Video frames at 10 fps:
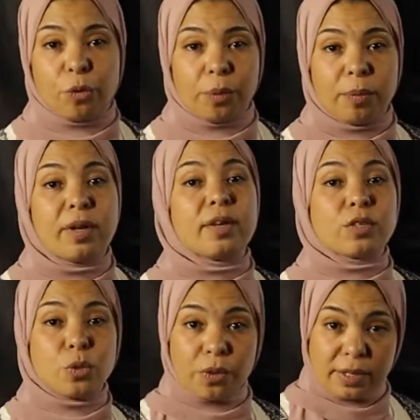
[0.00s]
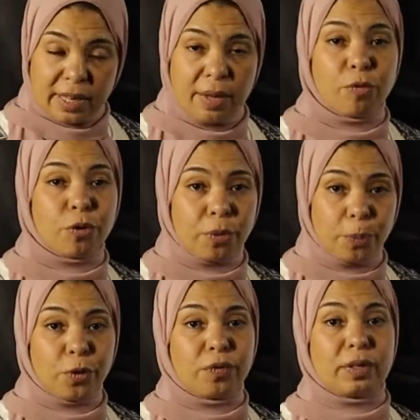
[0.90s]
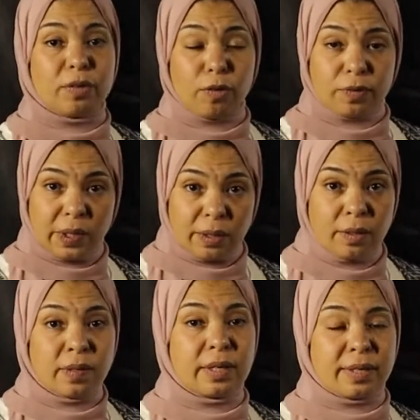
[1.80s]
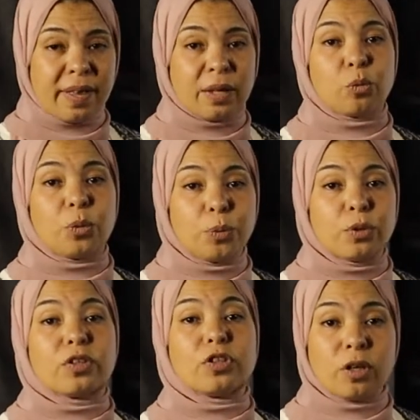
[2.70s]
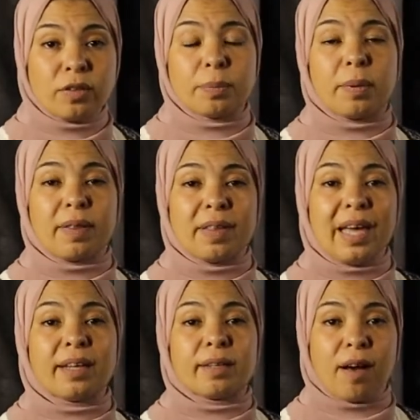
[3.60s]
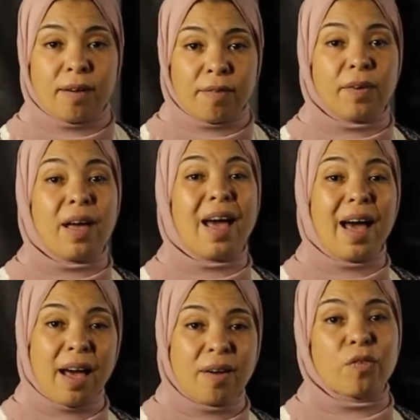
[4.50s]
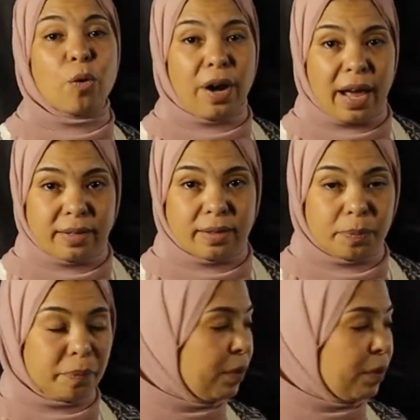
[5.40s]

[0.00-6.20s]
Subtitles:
form. So the same for the perfect continuous is that we put not by the end of have or has.